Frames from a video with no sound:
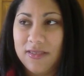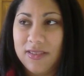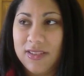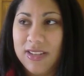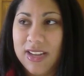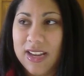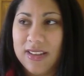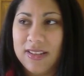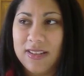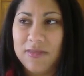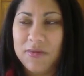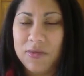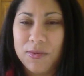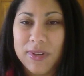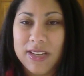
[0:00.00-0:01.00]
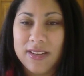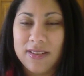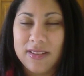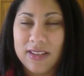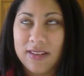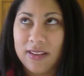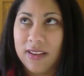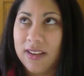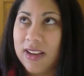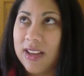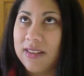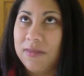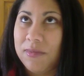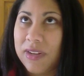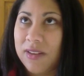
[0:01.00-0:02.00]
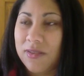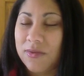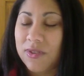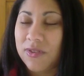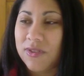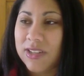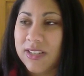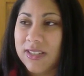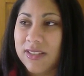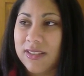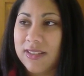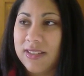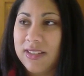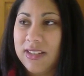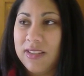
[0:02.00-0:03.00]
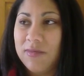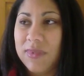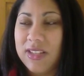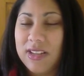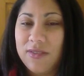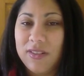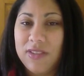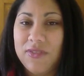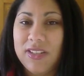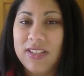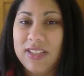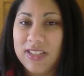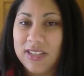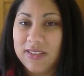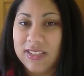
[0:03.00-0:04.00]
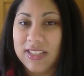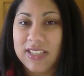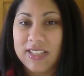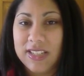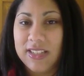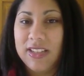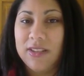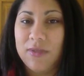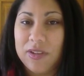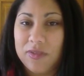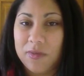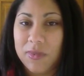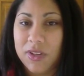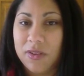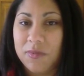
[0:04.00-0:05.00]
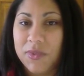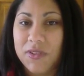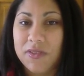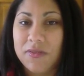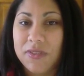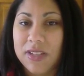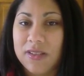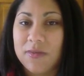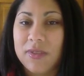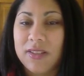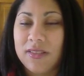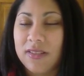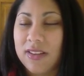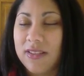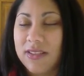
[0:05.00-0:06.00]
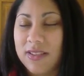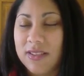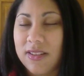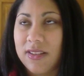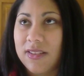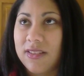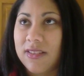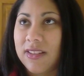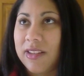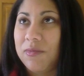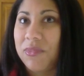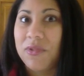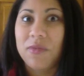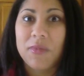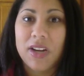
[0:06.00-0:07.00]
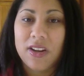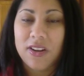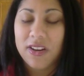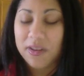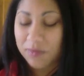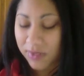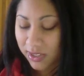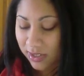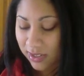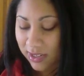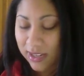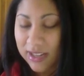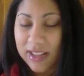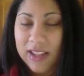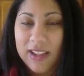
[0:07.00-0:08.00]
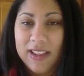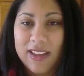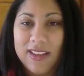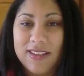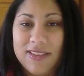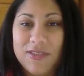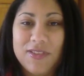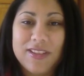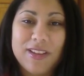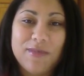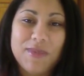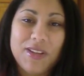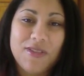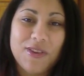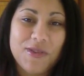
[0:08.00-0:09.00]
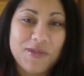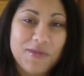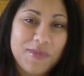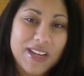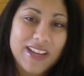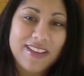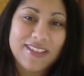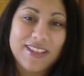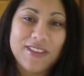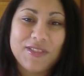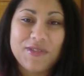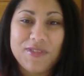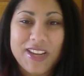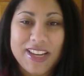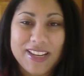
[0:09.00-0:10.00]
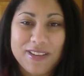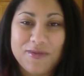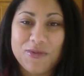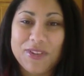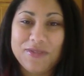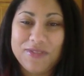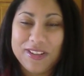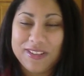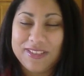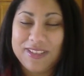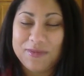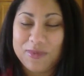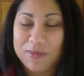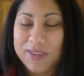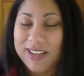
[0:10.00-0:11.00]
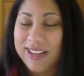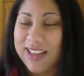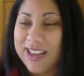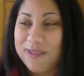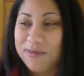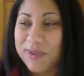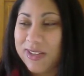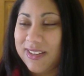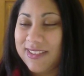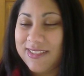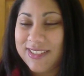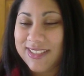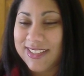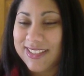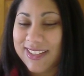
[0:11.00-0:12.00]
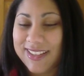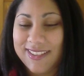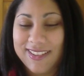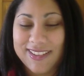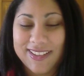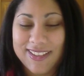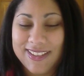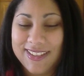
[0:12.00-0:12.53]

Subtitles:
she had these twins, and God, the babies were gorgeous. But they were living in shelter because she had to get away from her abusive husband. I was just like, oh, that broke my heart. But she was letting me hold the babies, and I was feeding them. One fell asleep on my lap. But I was just like, ugh.